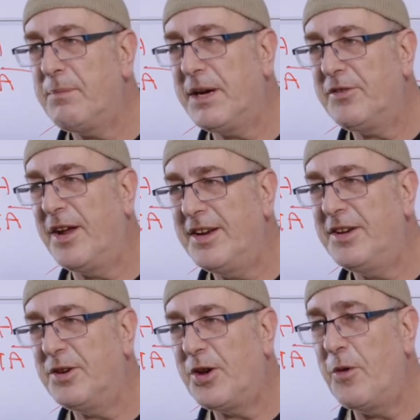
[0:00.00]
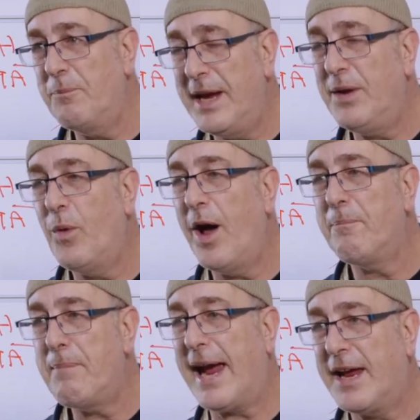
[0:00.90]
because I need to go meanwhile
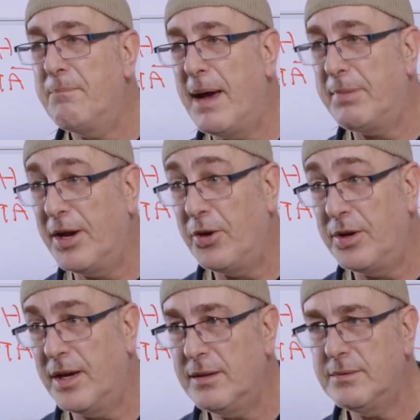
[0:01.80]
back in Babylonia,